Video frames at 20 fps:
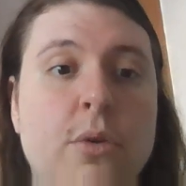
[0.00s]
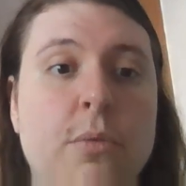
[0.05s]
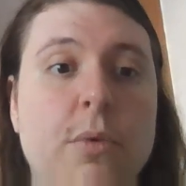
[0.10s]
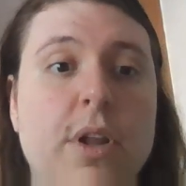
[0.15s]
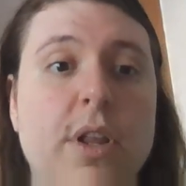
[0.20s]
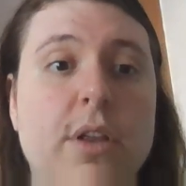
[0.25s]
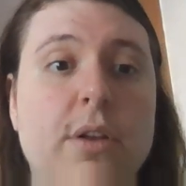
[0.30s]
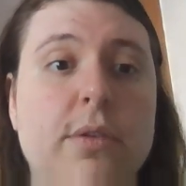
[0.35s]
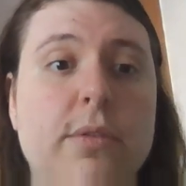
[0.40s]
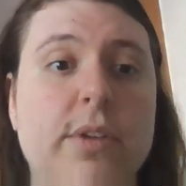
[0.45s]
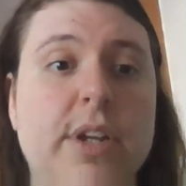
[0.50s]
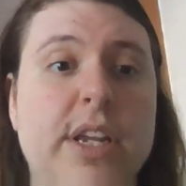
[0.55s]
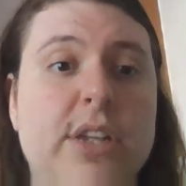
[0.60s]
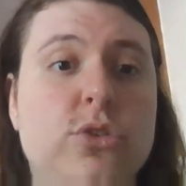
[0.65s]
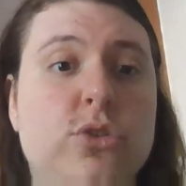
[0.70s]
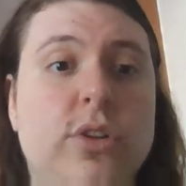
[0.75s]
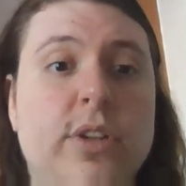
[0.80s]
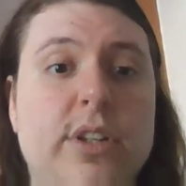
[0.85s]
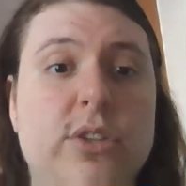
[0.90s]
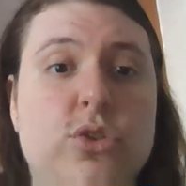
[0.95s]
Willow,
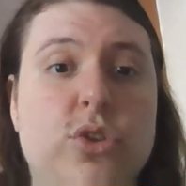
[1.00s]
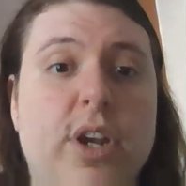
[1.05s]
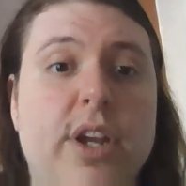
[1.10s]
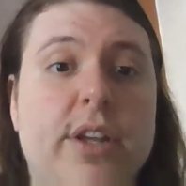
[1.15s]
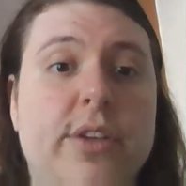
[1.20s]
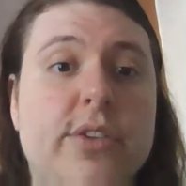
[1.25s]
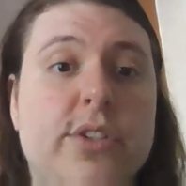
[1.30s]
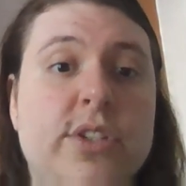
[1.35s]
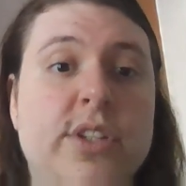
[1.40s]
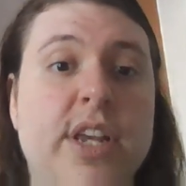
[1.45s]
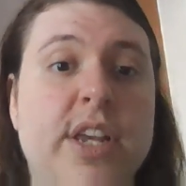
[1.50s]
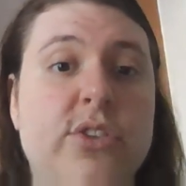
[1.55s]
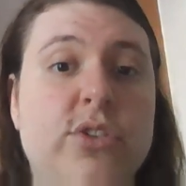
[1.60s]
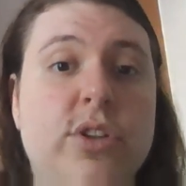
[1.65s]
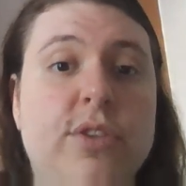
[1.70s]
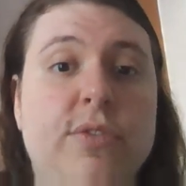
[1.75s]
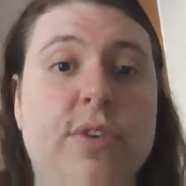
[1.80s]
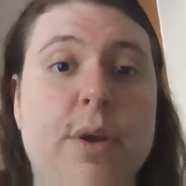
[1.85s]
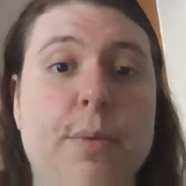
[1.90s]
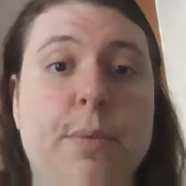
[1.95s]
Angel, and Giles head
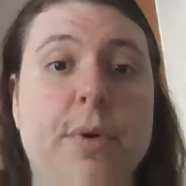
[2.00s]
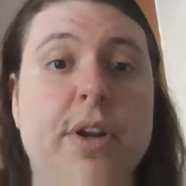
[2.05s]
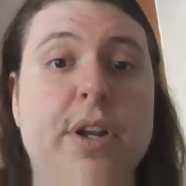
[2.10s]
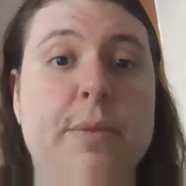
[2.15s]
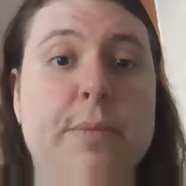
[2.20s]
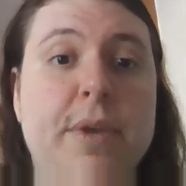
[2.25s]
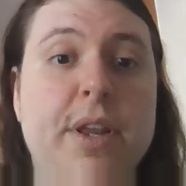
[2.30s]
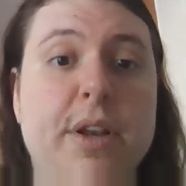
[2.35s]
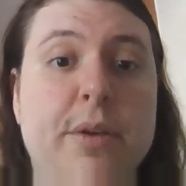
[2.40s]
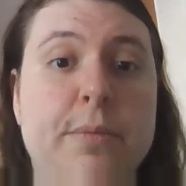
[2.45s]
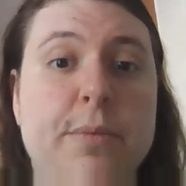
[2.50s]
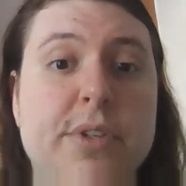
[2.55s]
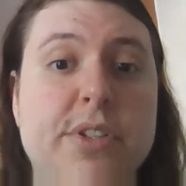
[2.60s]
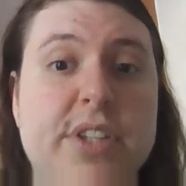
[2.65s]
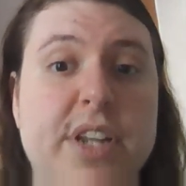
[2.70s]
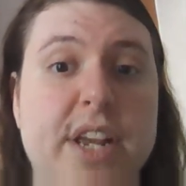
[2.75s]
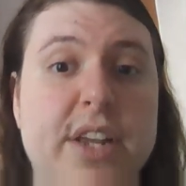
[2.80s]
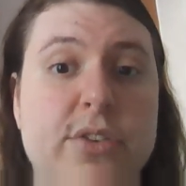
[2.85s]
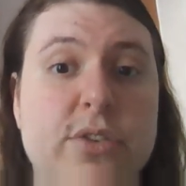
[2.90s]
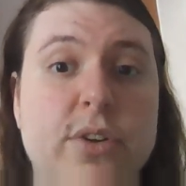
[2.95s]
to the frat party meet up with
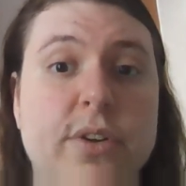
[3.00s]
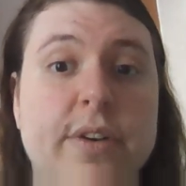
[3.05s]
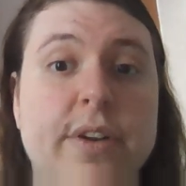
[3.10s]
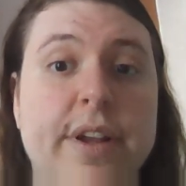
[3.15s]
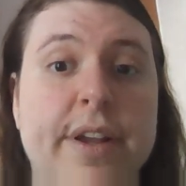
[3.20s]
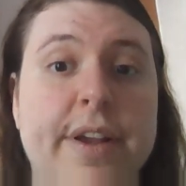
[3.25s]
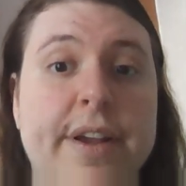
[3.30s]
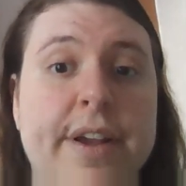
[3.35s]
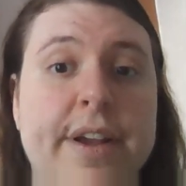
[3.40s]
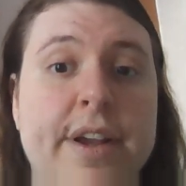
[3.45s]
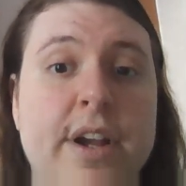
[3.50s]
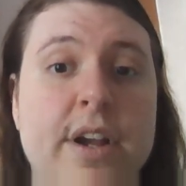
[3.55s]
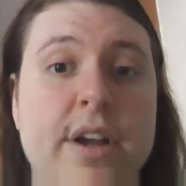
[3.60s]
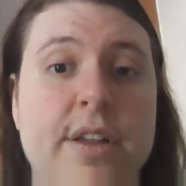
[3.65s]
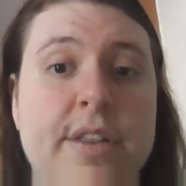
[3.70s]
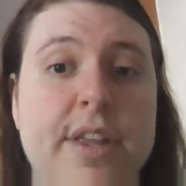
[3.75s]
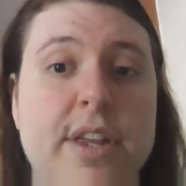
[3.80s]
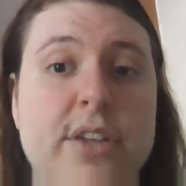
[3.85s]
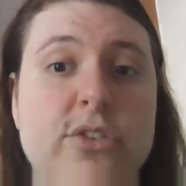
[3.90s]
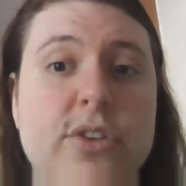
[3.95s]
Xander.
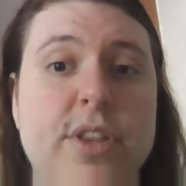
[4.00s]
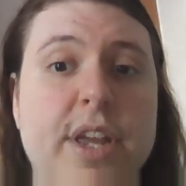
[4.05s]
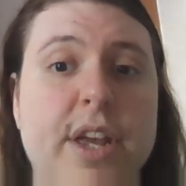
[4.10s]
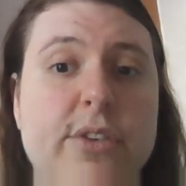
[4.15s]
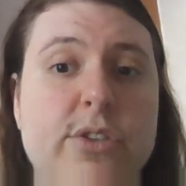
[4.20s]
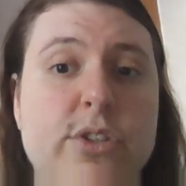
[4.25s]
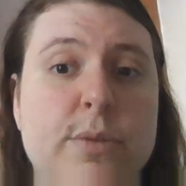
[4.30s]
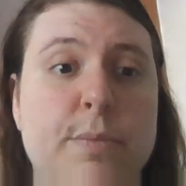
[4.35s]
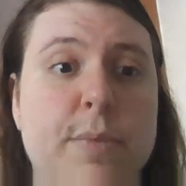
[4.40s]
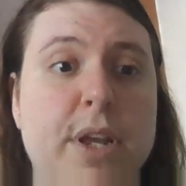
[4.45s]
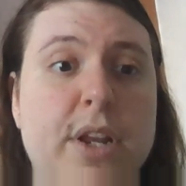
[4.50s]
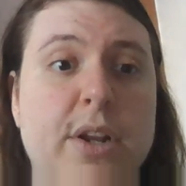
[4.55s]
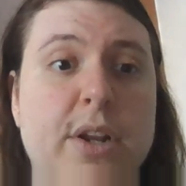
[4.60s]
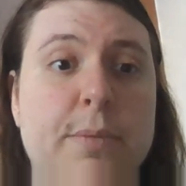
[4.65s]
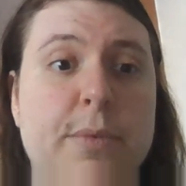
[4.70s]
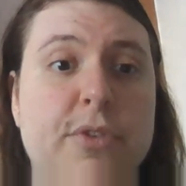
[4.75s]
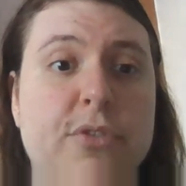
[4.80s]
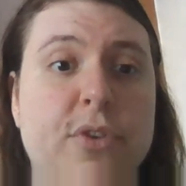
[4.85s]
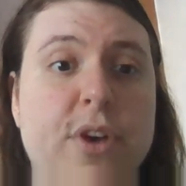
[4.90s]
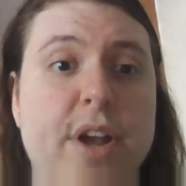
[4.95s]
They enter the house and beat
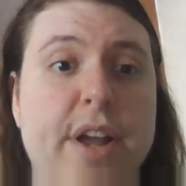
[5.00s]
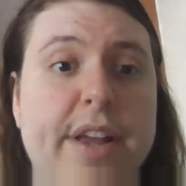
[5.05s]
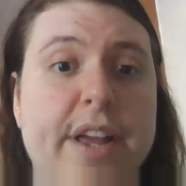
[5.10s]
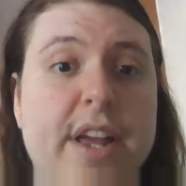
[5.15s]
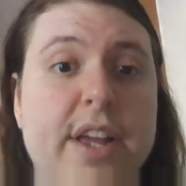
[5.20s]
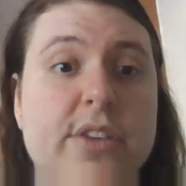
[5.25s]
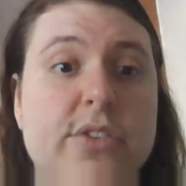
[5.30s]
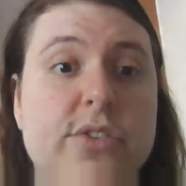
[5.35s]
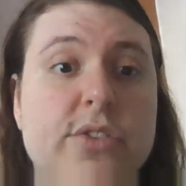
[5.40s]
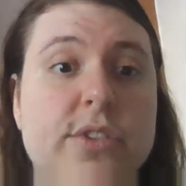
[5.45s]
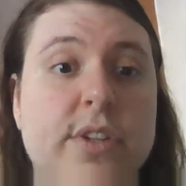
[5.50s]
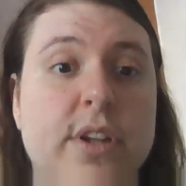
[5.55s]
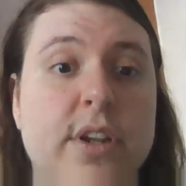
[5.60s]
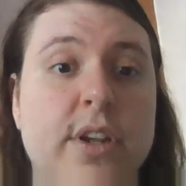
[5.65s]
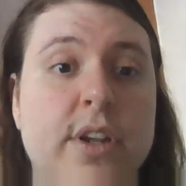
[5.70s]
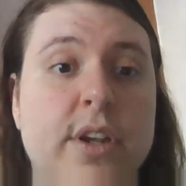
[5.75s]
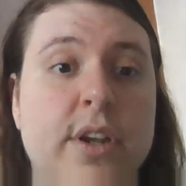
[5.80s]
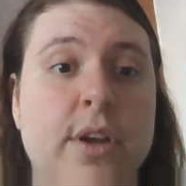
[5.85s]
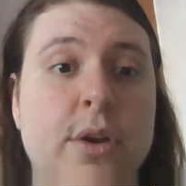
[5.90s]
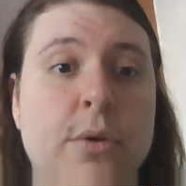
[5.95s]
up the frat guys.
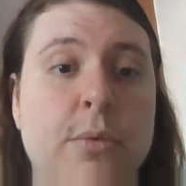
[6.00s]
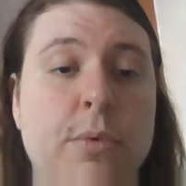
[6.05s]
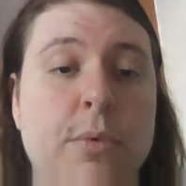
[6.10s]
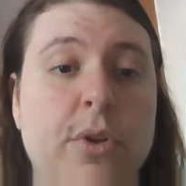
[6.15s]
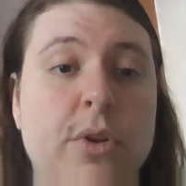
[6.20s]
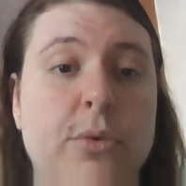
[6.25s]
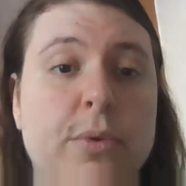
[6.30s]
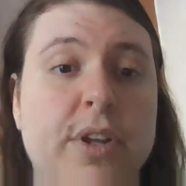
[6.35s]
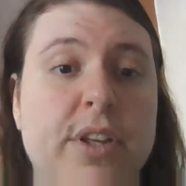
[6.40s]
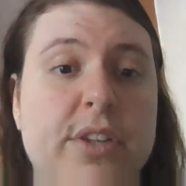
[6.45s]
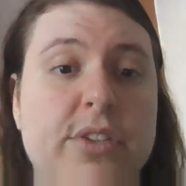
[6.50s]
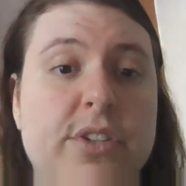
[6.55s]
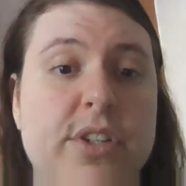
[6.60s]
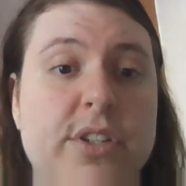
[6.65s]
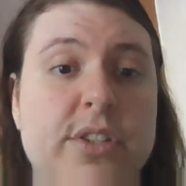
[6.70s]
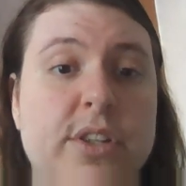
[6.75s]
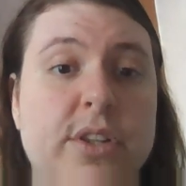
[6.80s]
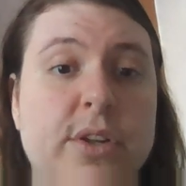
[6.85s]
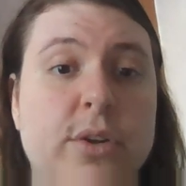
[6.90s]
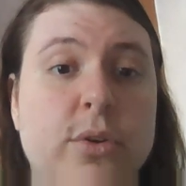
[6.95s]
Willow
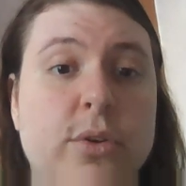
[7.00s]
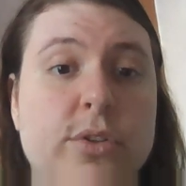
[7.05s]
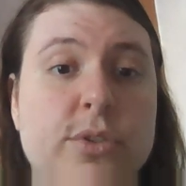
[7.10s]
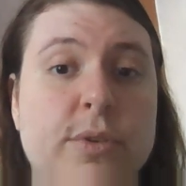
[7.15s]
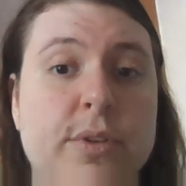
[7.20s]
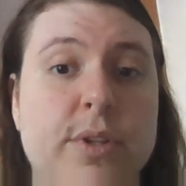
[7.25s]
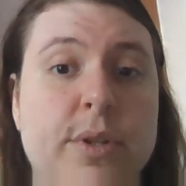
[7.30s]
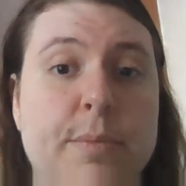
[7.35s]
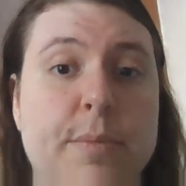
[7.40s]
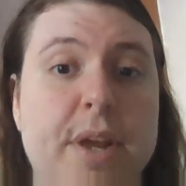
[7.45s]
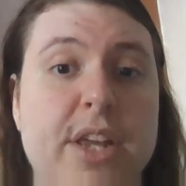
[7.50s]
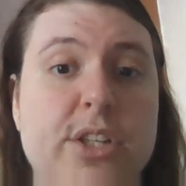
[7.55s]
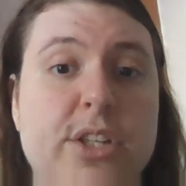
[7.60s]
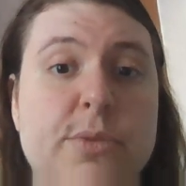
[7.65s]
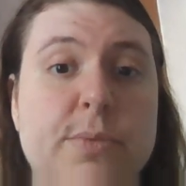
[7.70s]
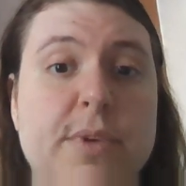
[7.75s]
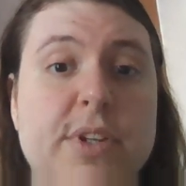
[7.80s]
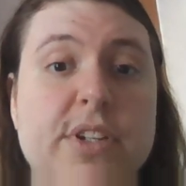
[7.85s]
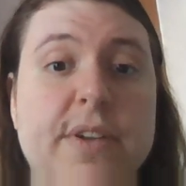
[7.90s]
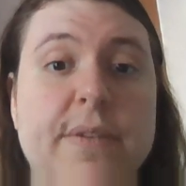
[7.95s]
realizes the girls are in the
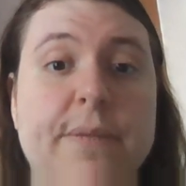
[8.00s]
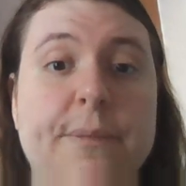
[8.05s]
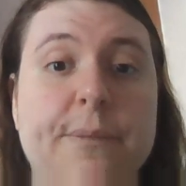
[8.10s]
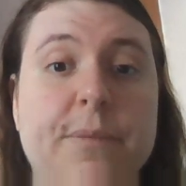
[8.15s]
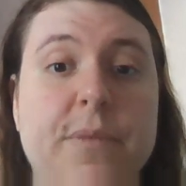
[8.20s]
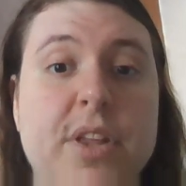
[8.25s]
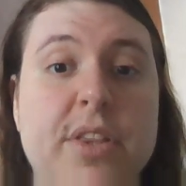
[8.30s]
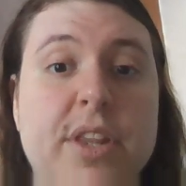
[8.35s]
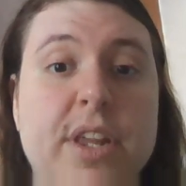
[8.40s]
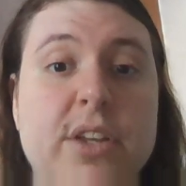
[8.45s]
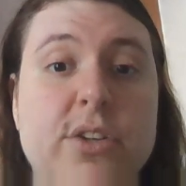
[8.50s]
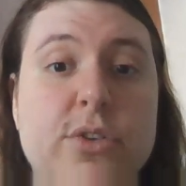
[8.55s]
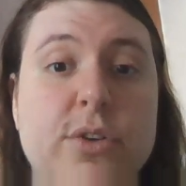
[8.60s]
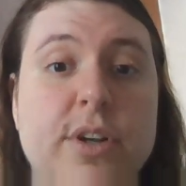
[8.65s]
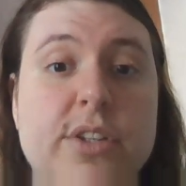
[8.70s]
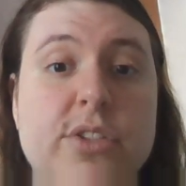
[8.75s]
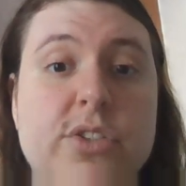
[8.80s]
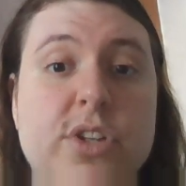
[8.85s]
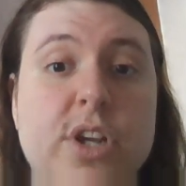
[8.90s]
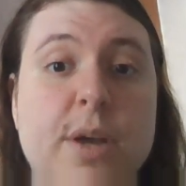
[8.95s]
basement, and they
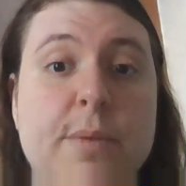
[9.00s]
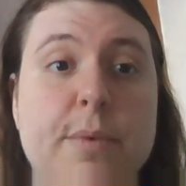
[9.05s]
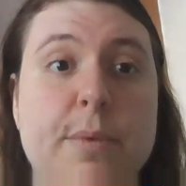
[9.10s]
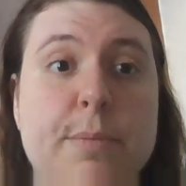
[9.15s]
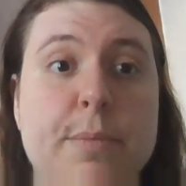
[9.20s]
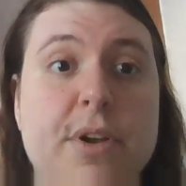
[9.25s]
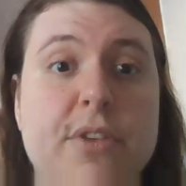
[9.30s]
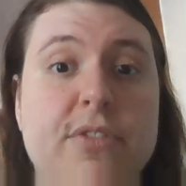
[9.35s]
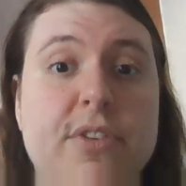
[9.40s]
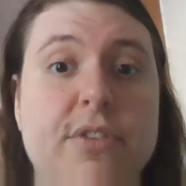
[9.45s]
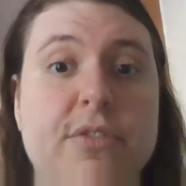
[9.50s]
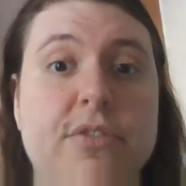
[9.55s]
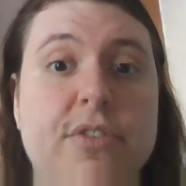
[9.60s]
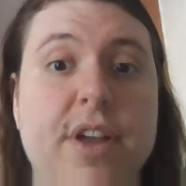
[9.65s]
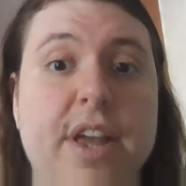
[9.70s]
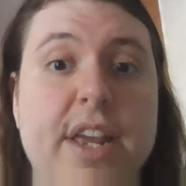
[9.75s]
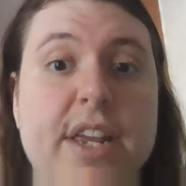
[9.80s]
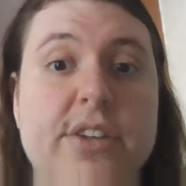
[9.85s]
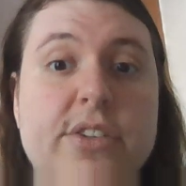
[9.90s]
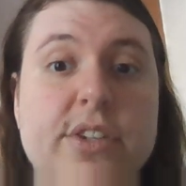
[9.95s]
enter as Tom and Buffy
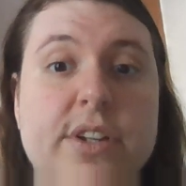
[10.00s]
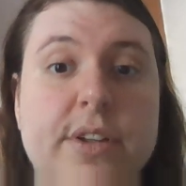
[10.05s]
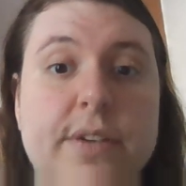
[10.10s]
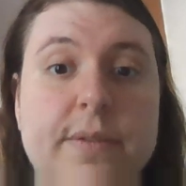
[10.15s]
fight.